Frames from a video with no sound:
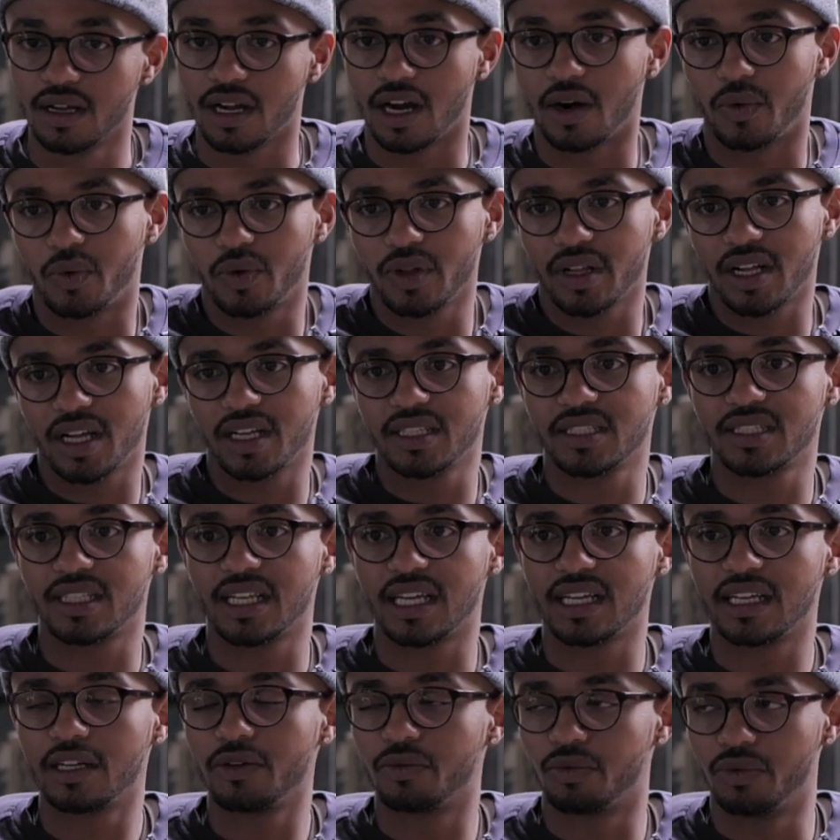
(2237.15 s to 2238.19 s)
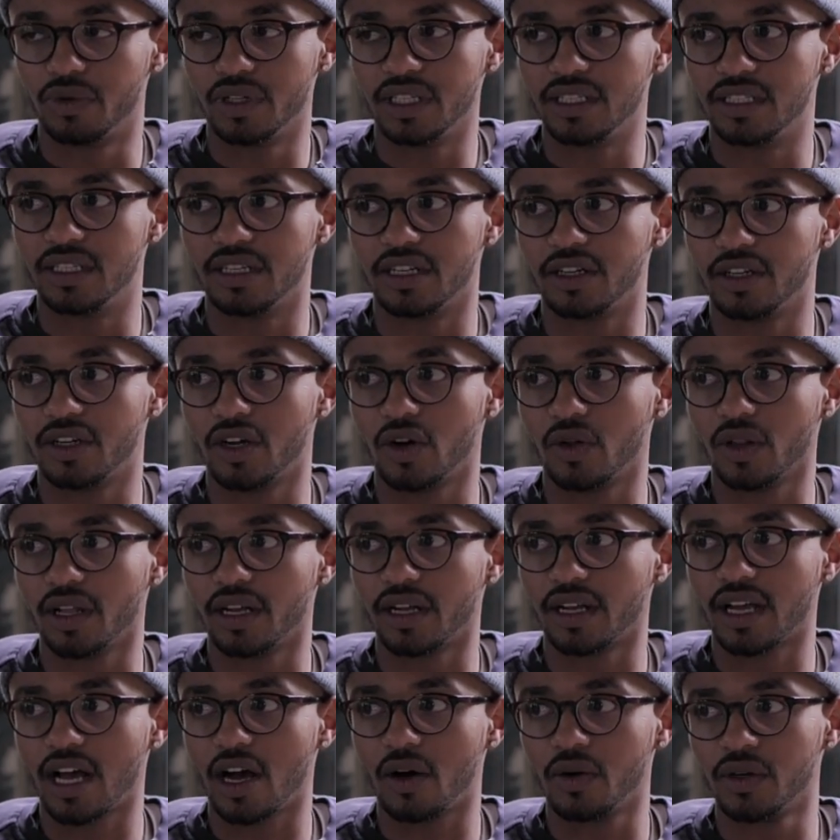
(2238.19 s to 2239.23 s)
I realized that he really didn't know
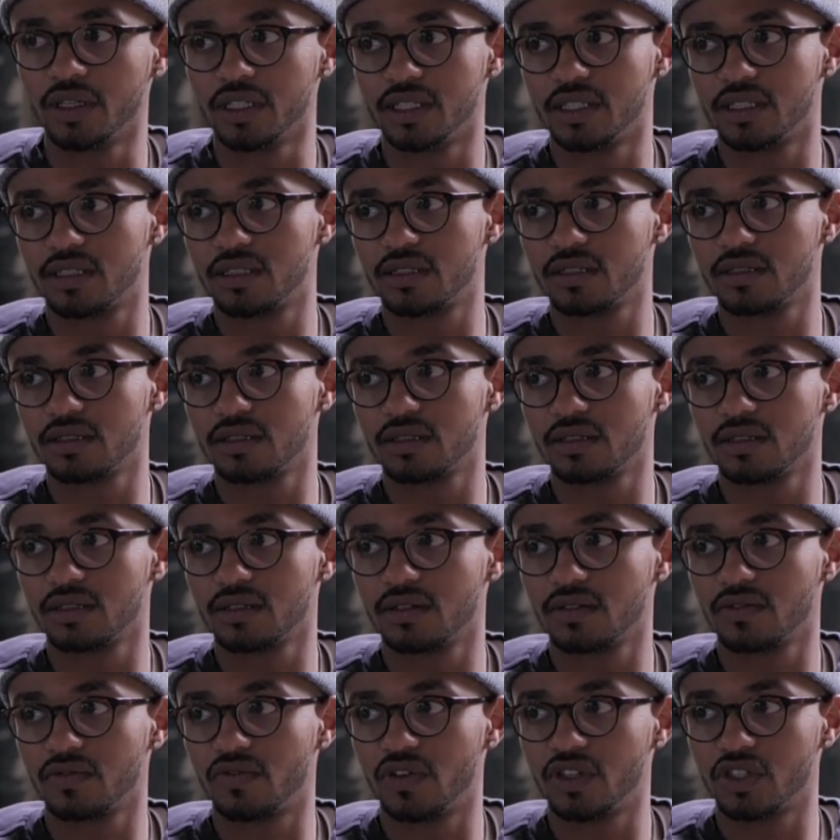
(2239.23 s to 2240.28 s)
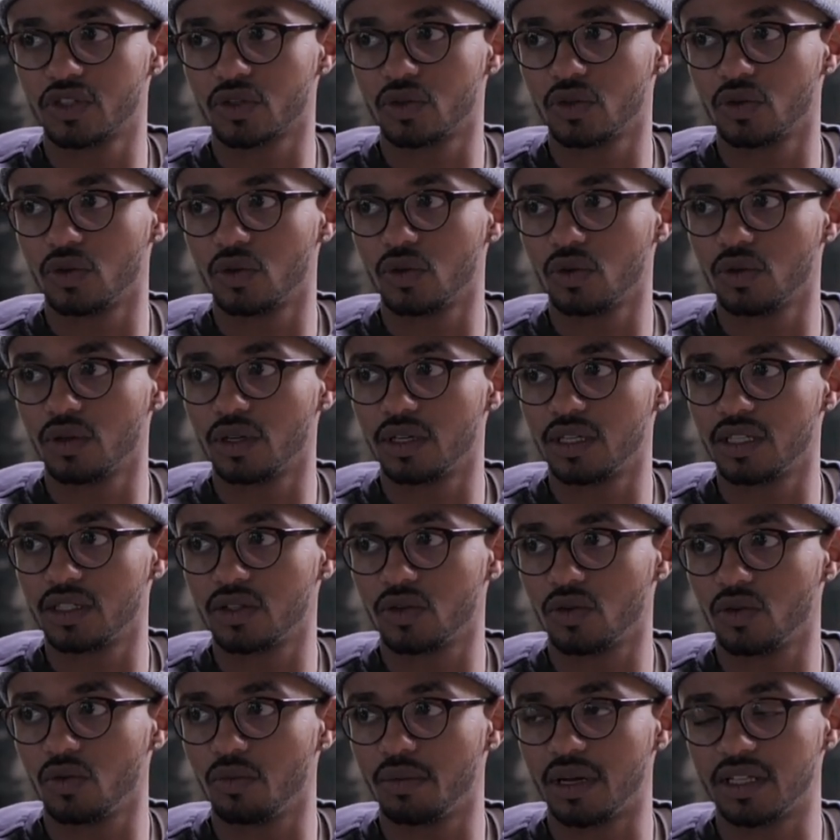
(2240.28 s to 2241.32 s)
like how his physical and his
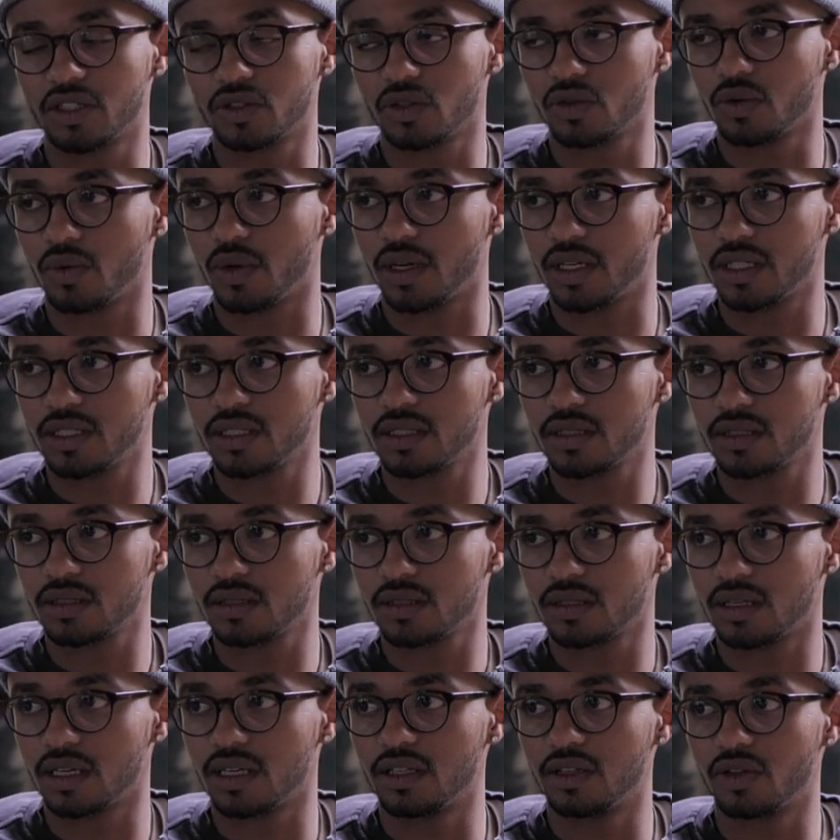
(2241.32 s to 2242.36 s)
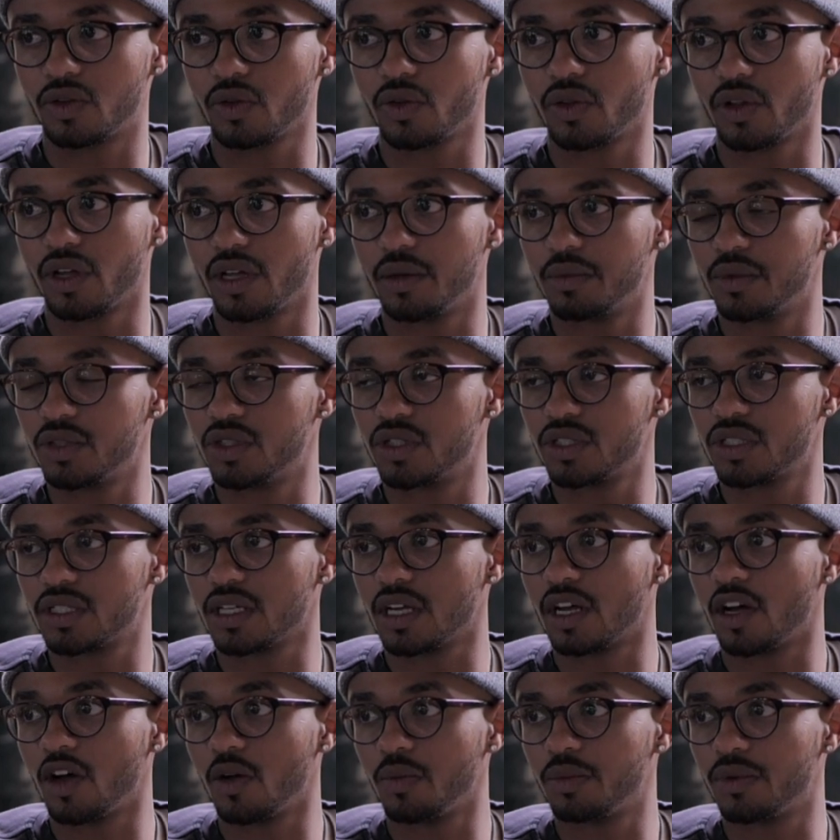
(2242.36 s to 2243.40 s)
whole mental was. And through the images
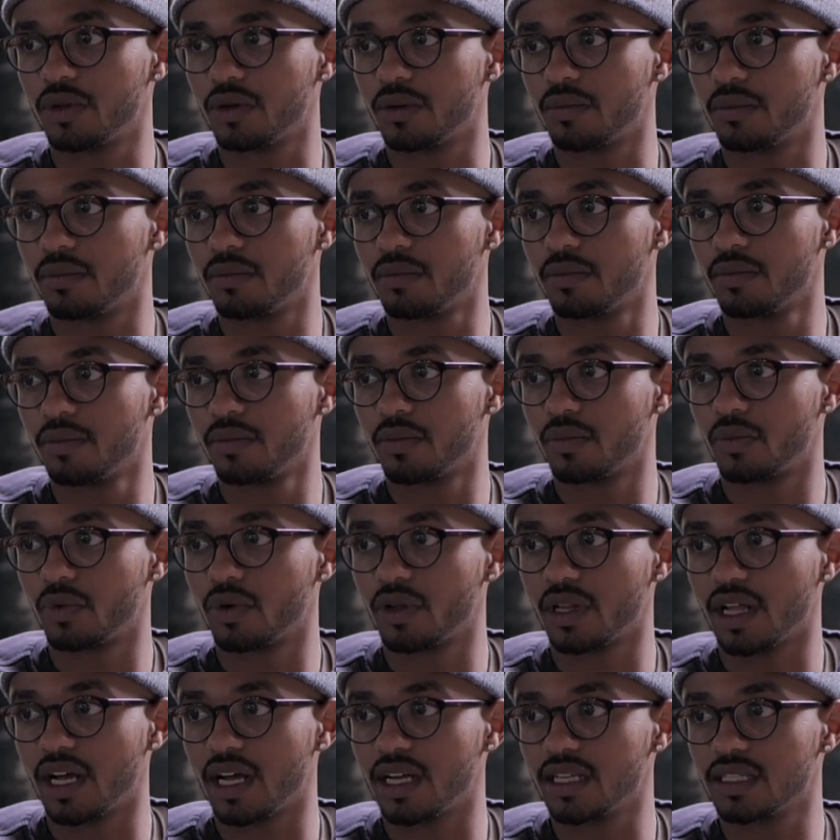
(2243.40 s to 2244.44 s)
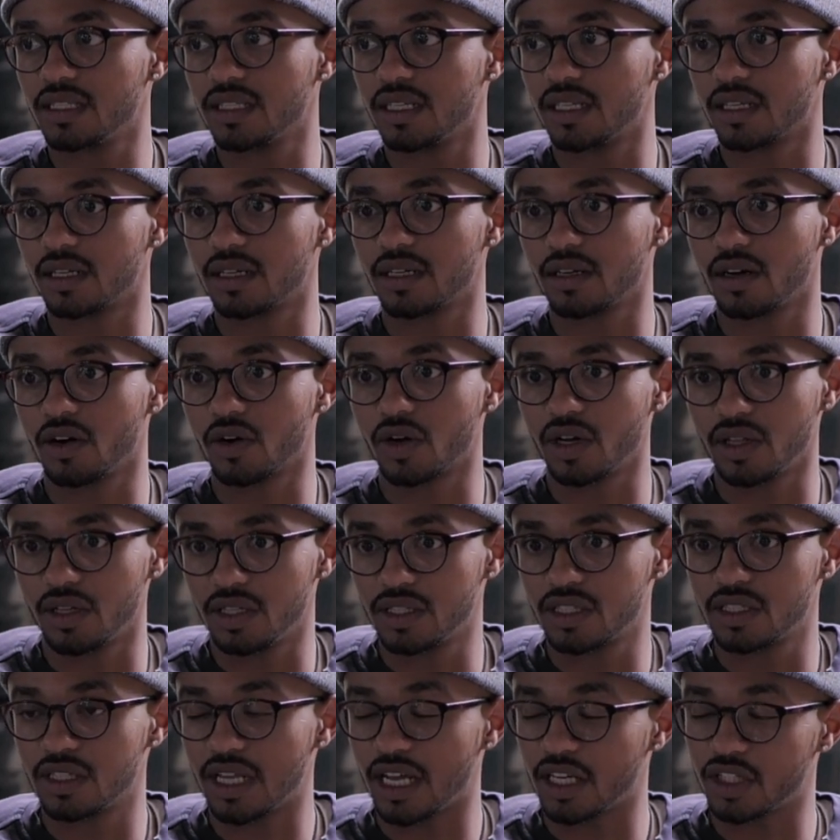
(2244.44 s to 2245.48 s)
that helped him realize like, okay,
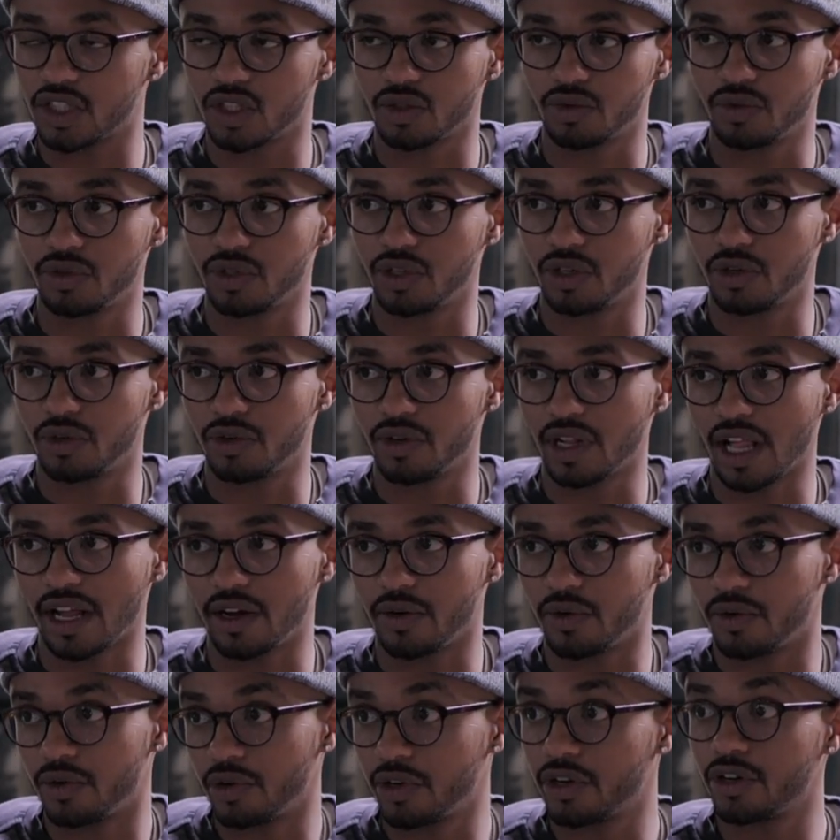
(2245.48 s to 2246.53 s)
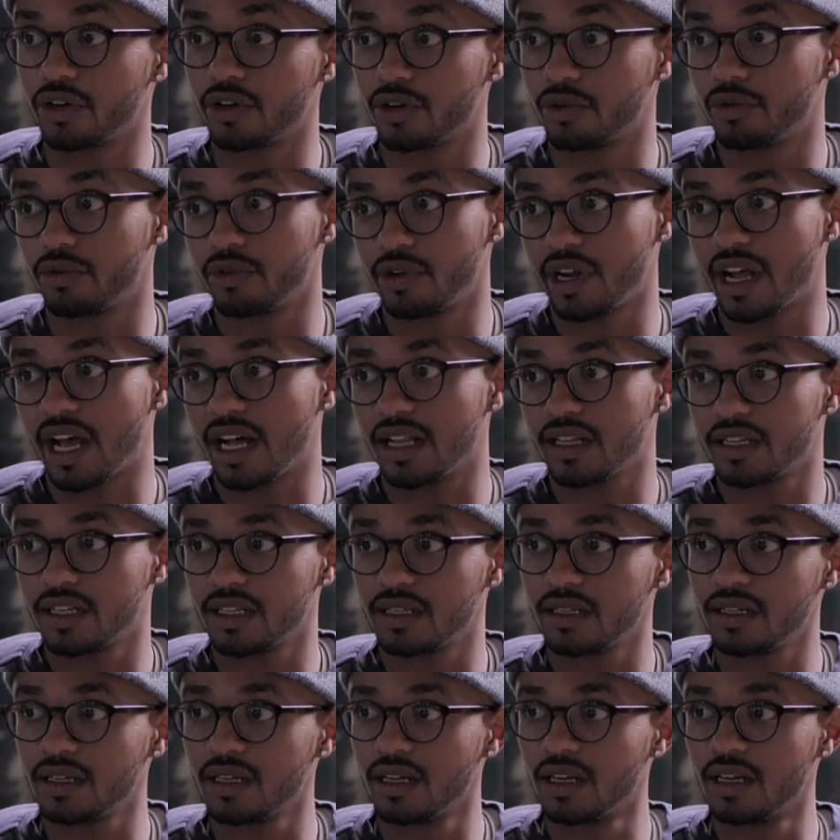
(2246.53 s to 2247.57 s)
this is actually your
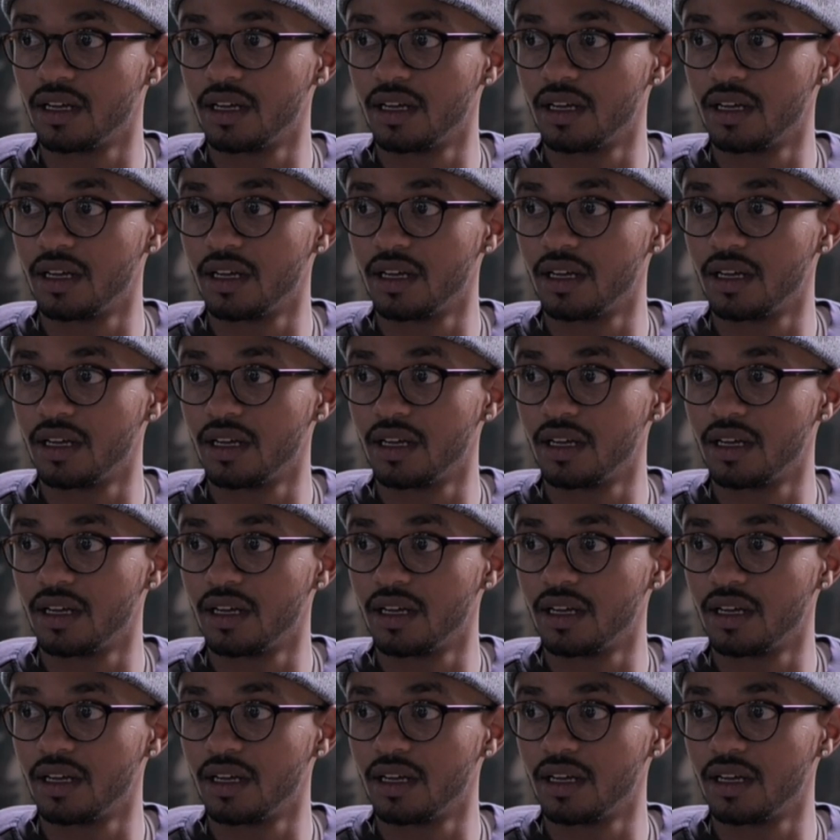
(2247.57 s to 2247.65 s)
reality.